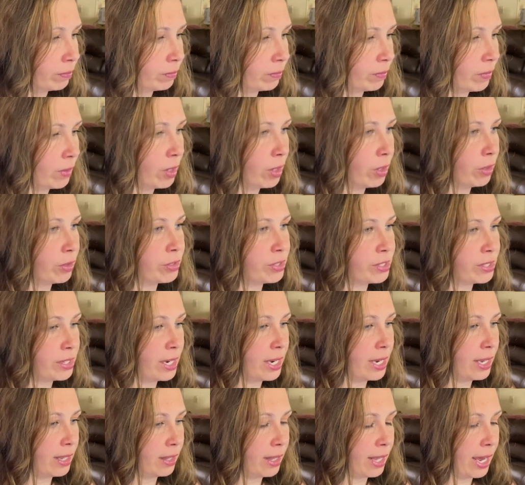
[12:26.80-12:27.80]
you'll
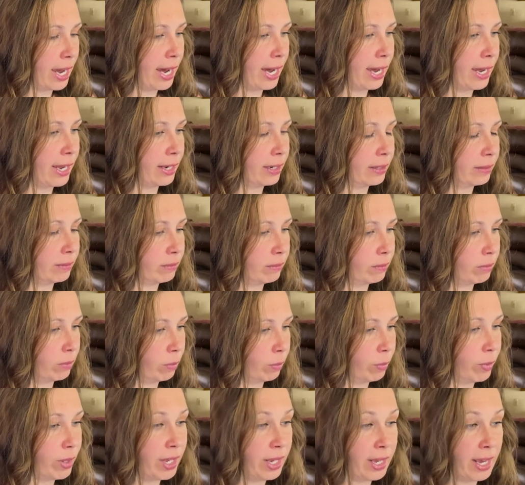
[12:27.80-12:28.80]
see that
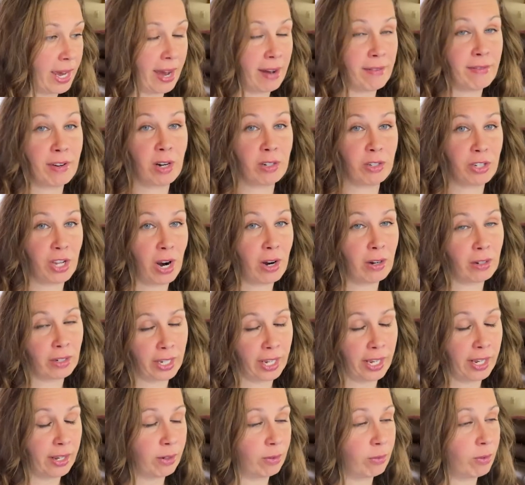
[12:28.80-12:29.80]
we have our
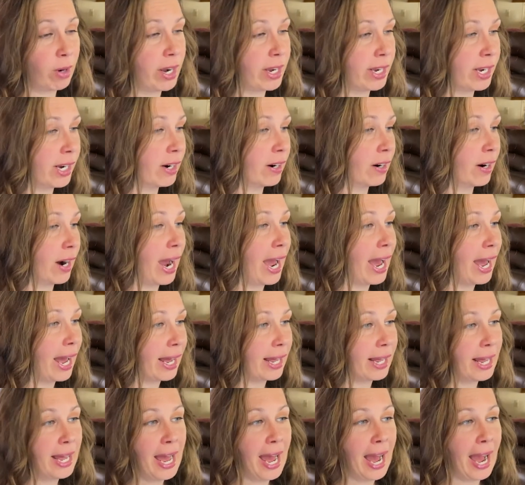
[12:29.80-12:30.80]
target right here.
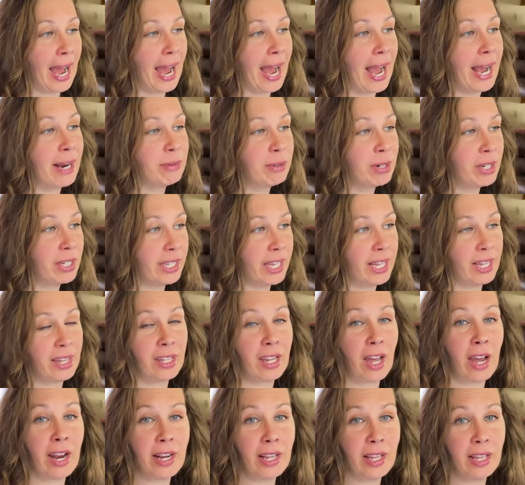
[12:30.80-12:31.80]
I really
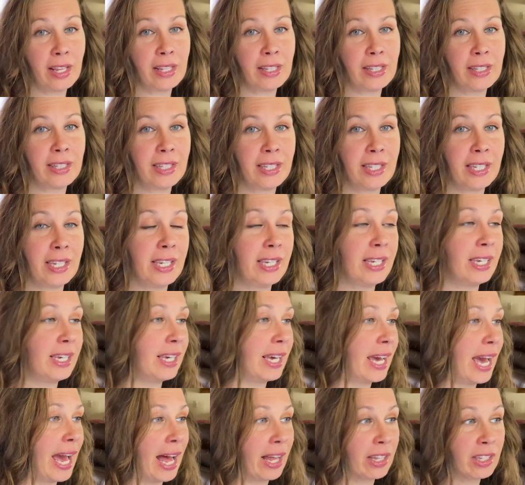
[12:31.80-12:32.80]
like
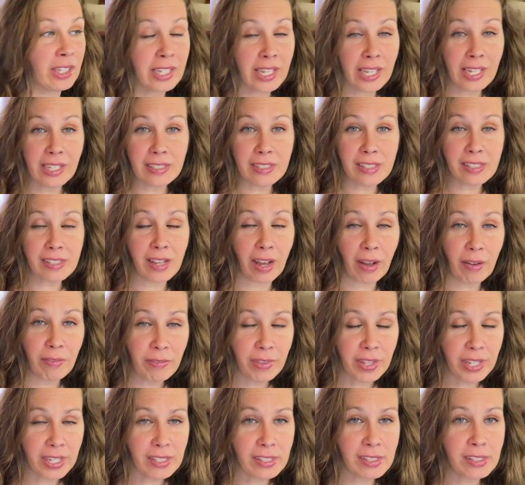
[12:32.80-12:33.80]
the elegance of
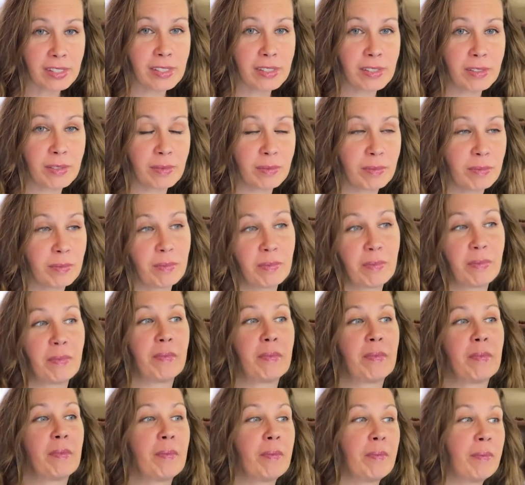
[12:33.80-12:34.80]
this
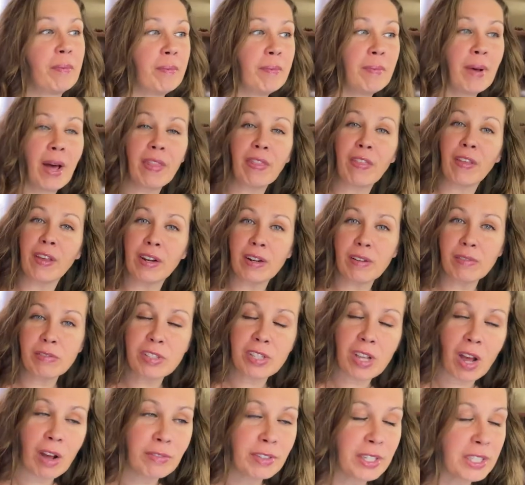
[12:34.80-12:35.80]
method of
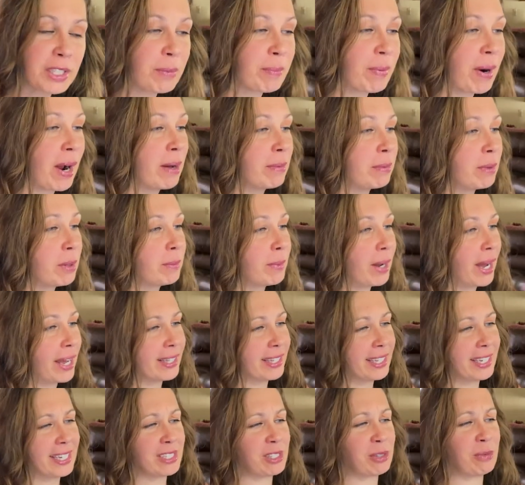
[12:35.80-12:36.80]
solving the problem. I
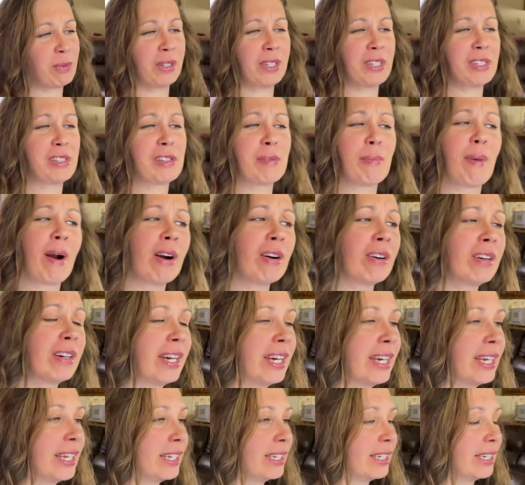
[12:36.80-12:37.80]
think it's really smart,
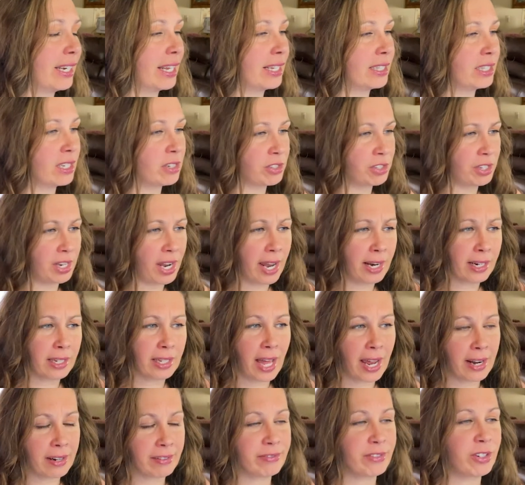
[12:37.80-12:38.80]
and there's not a
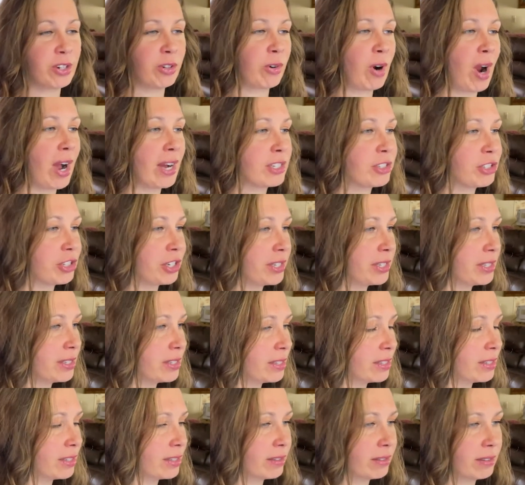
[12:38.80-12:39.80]
lot of
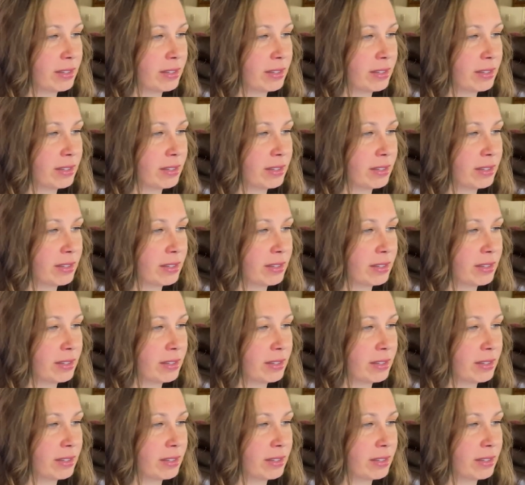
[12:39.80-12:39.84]
directions.